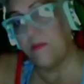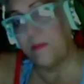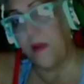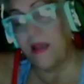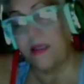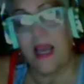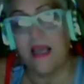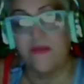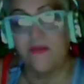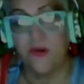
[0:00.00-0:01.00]

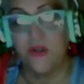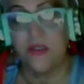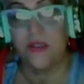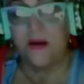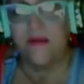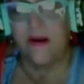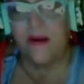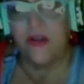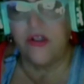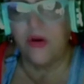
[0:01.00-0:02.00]
podcast versions of
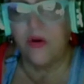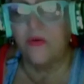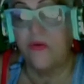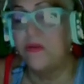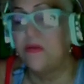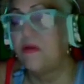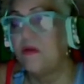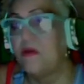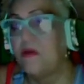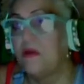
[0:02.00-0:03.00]
the shows,
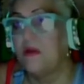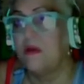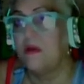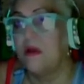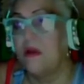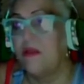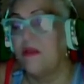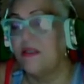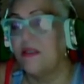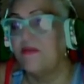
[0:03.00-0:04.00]

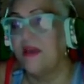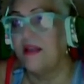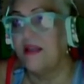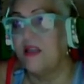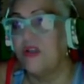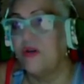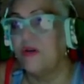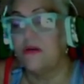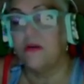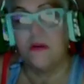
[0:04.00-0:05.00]
things of that
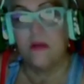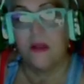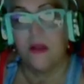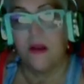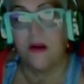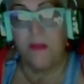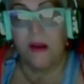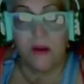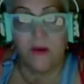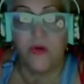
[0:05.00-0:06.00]
nature. Go to
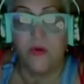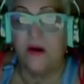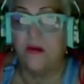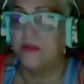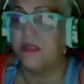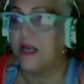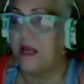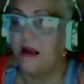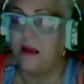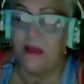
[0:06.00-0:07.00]
MiamiGhostChronicles.com,